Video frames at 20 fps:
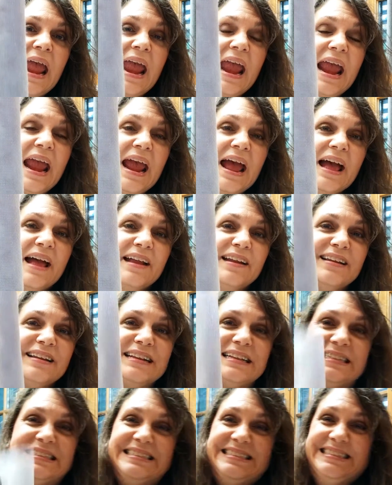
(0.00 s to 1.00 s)

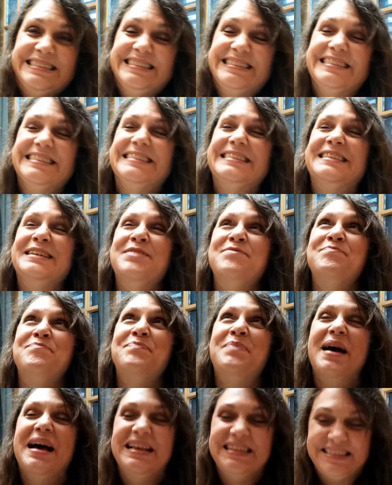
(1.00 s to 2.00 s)
And the
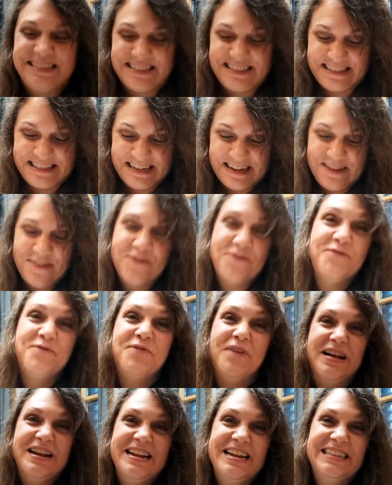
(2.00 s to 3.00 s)
best,
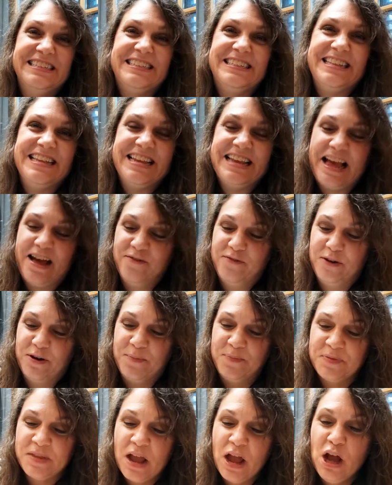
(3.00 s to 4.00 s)
funnest thing
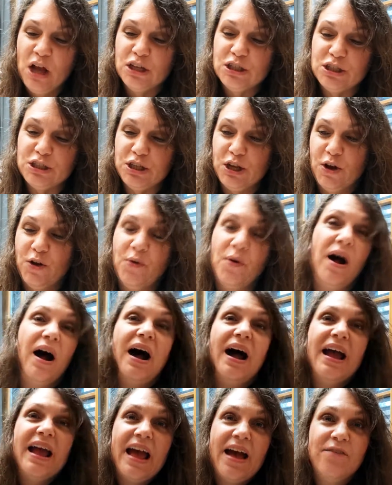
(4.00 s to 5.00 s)
ever. So
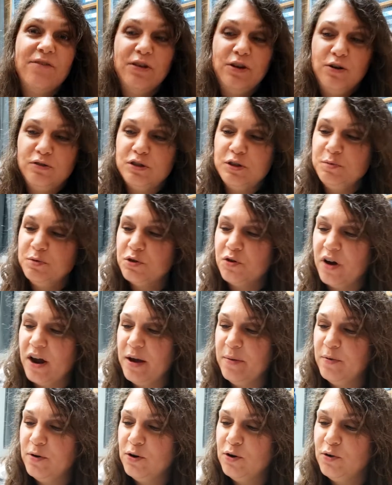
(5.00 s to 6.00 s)
I have a new
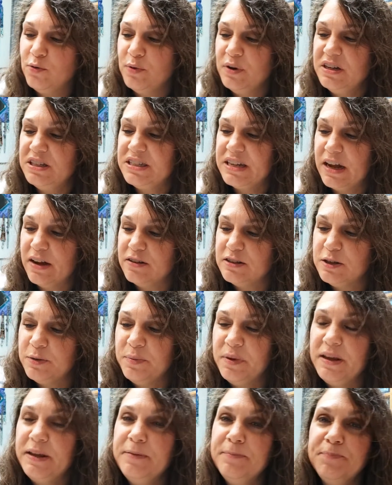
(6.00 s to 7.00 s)
subscriber who reached out to
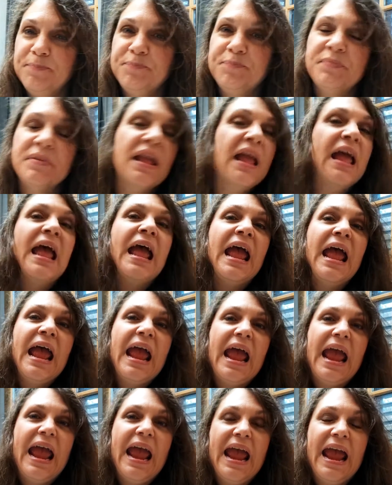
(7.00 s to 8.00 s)
me
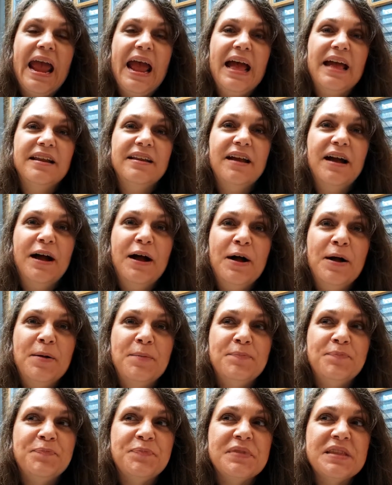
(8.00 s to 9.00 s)
and
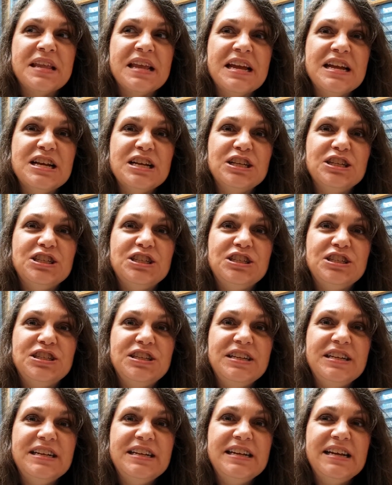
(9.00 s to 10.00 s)
um,
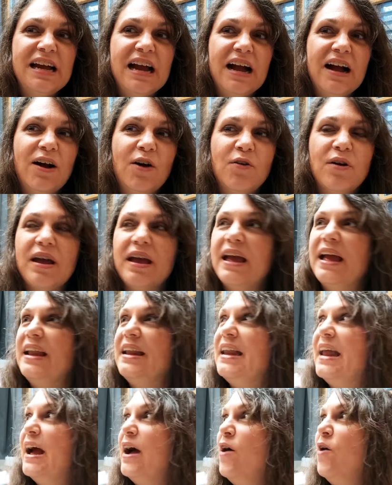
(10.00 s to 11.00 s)
she, okay,
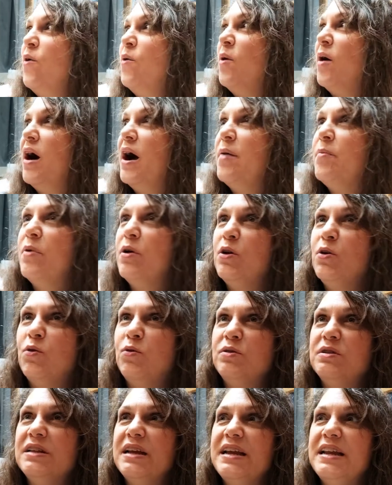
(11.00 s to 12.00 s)
and now I'm an
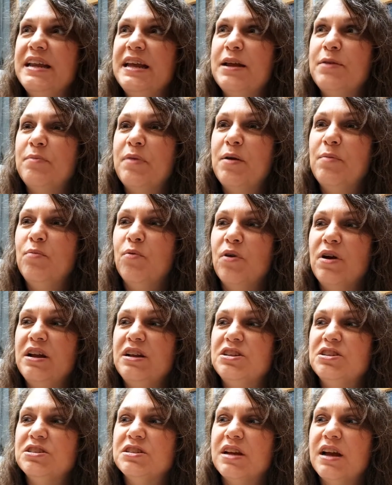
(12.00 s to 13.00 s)
old lady and my
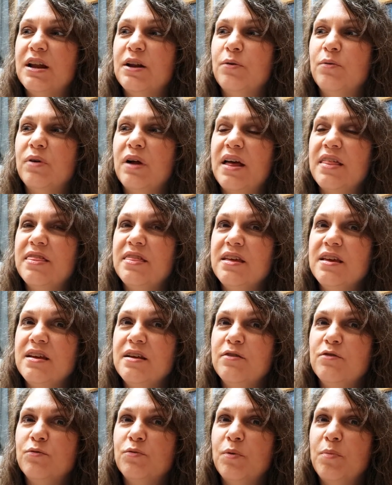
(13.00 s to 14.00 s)
brain just kind of, I think
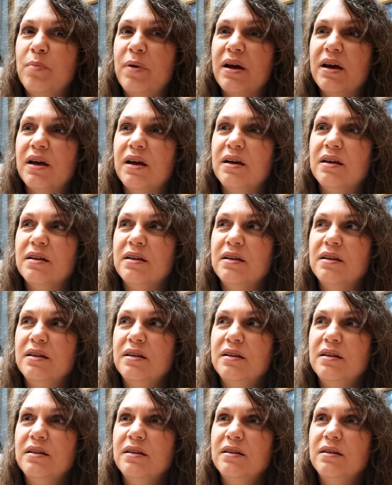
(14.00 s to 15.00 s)
it's Rebecca
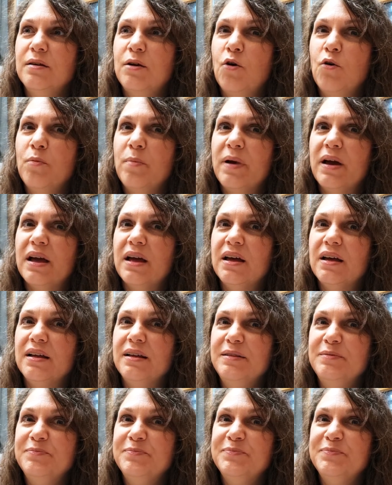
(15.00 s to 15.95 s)
or Becca